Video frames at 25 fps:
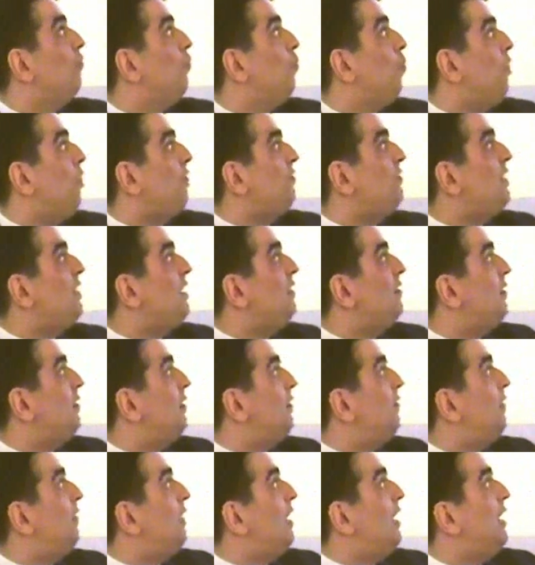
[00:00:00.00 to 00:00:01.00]
What
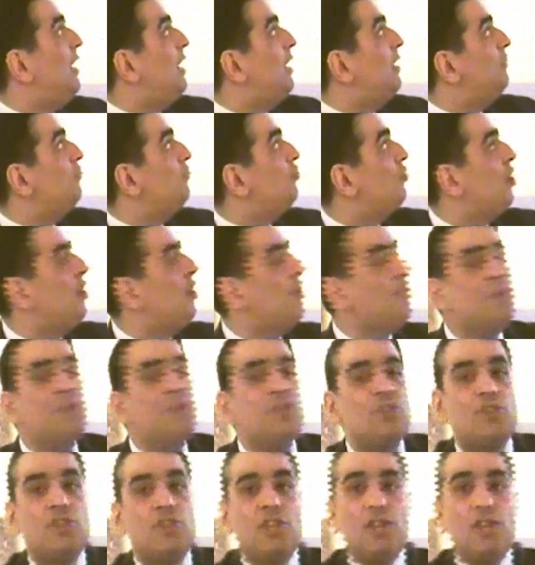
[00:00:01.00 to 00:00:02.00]
did the Germans